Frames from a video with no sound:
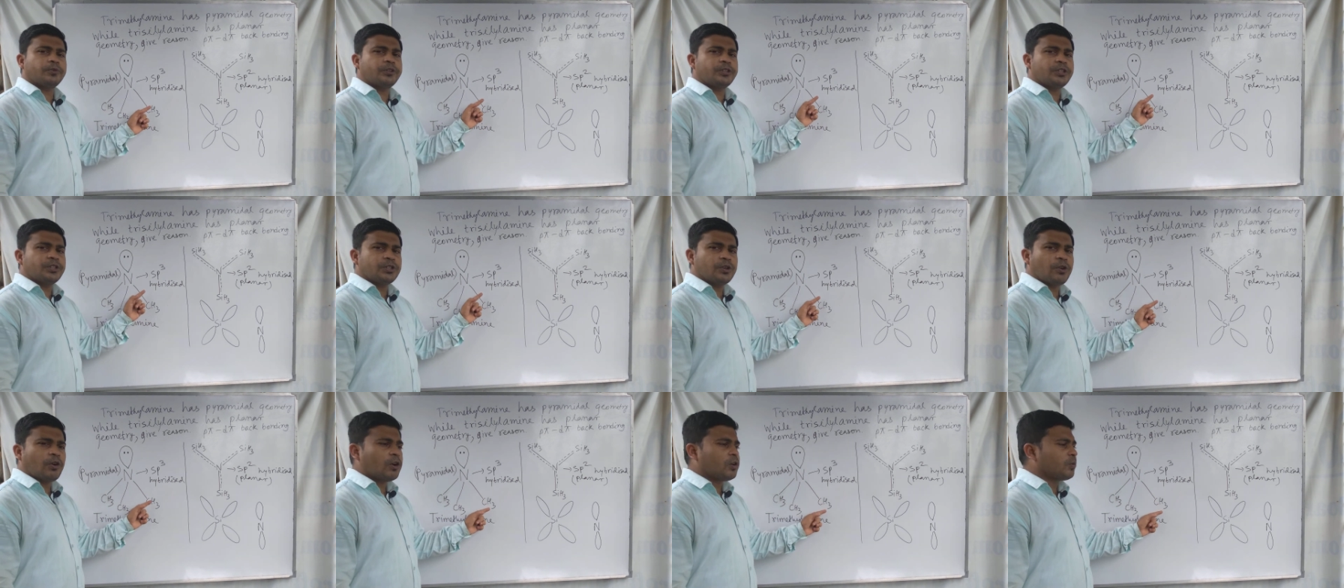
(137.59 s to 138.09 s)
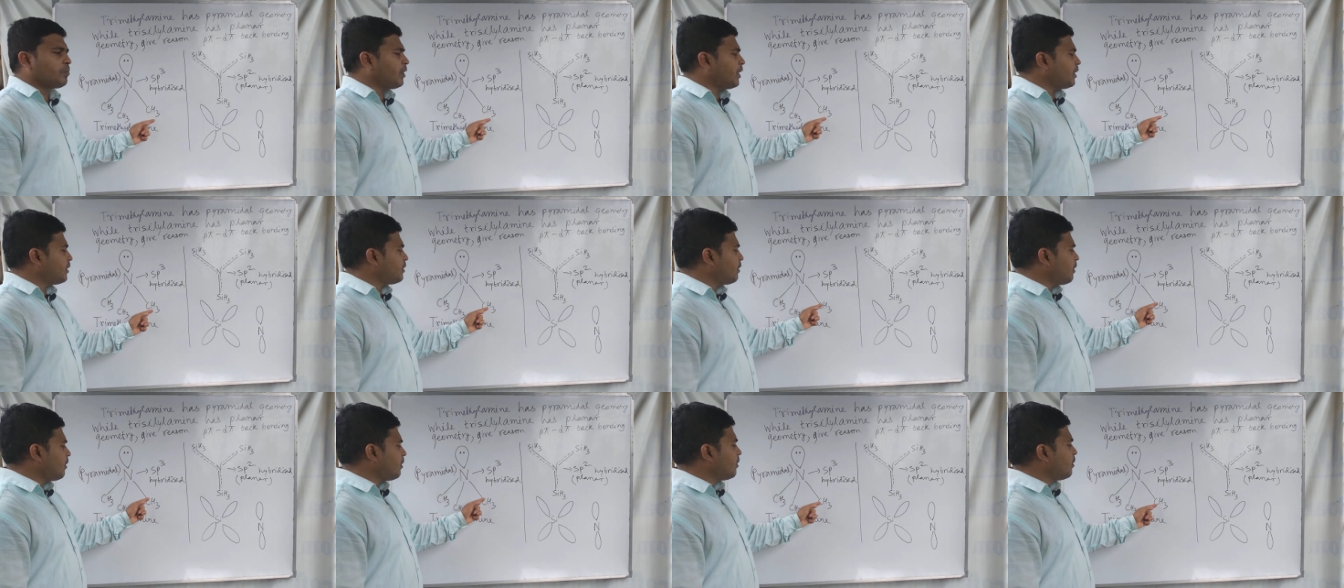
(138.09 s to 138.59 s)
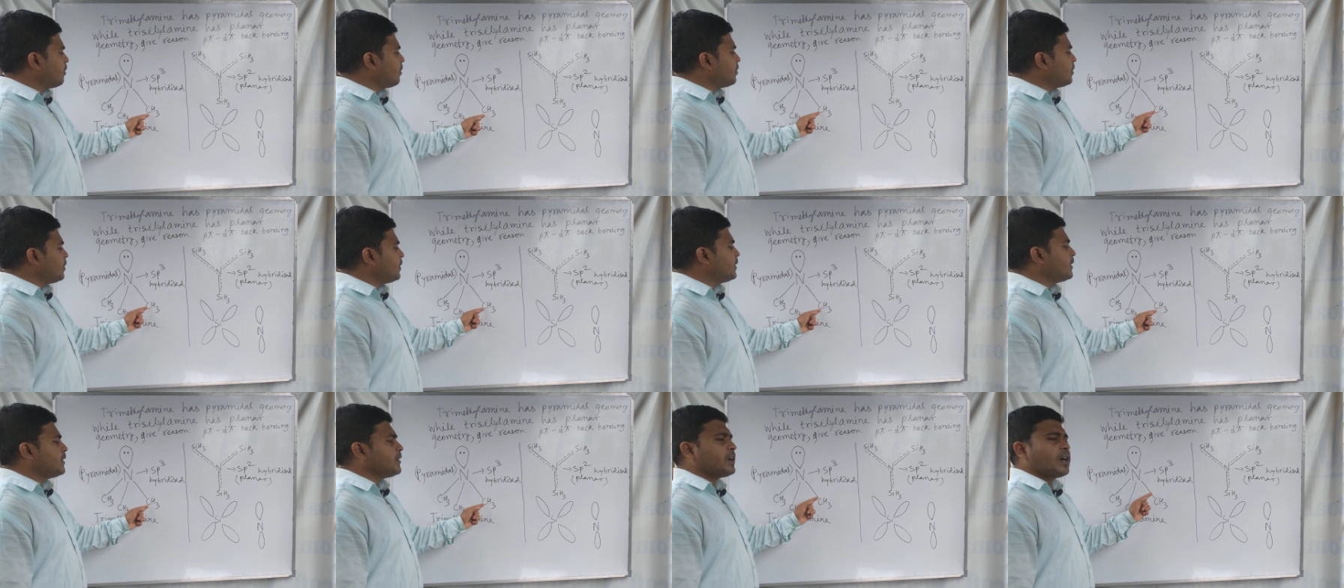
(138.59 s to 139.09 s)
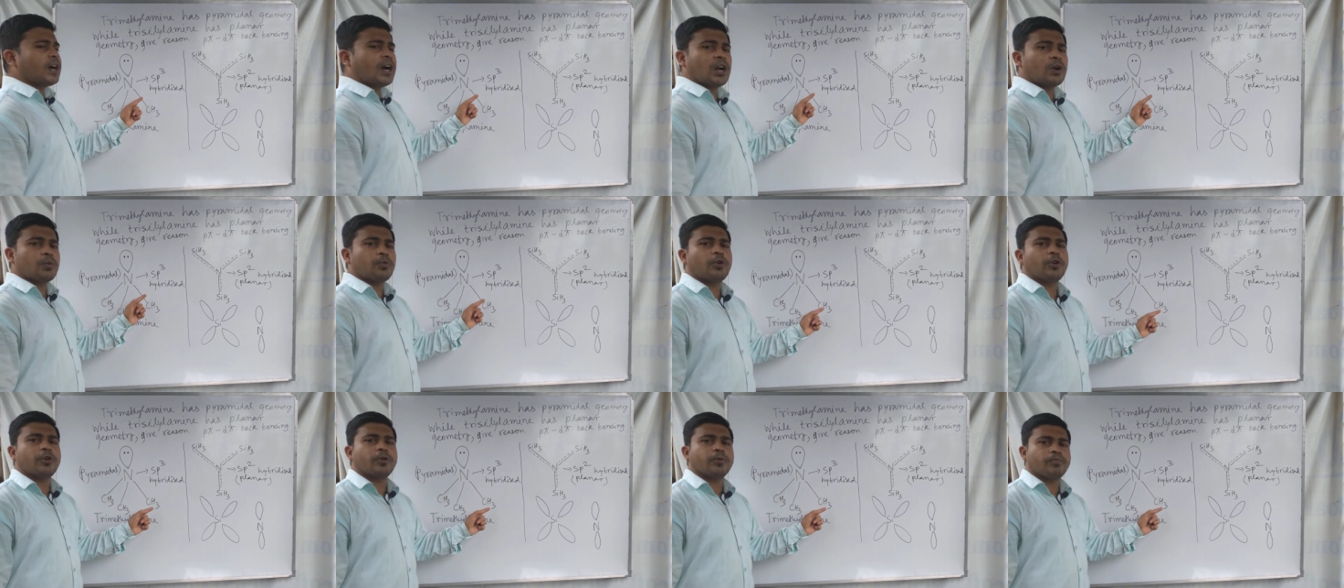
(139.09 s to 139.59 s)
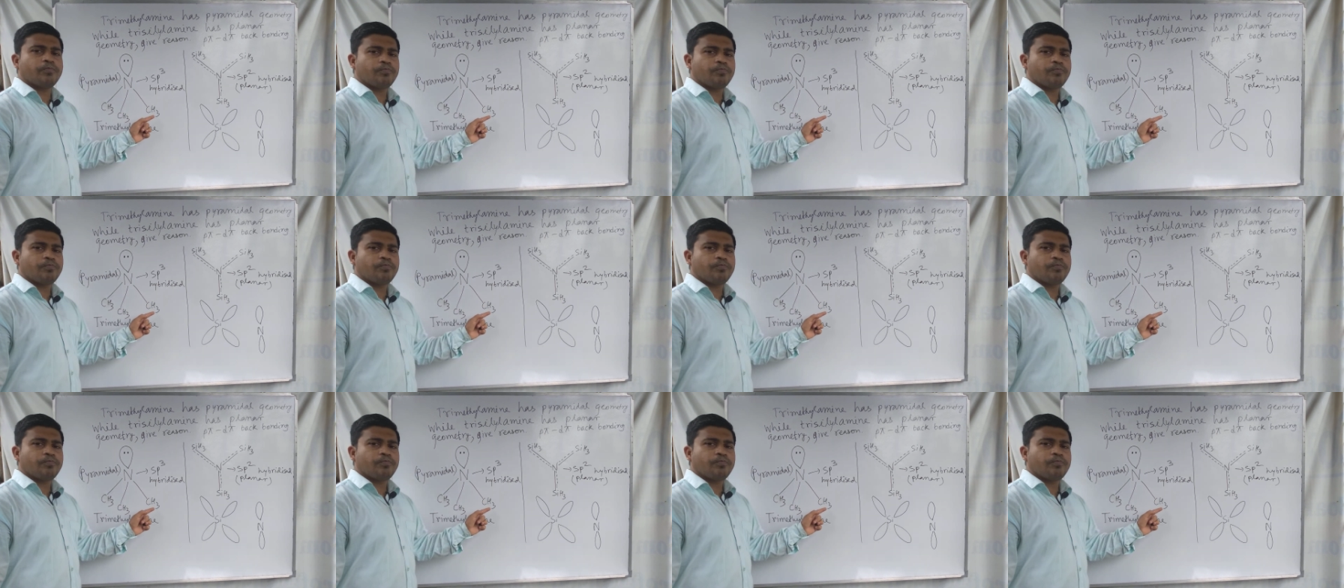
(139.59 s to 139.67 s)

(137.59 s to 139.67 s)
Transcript: d orbital in carbon.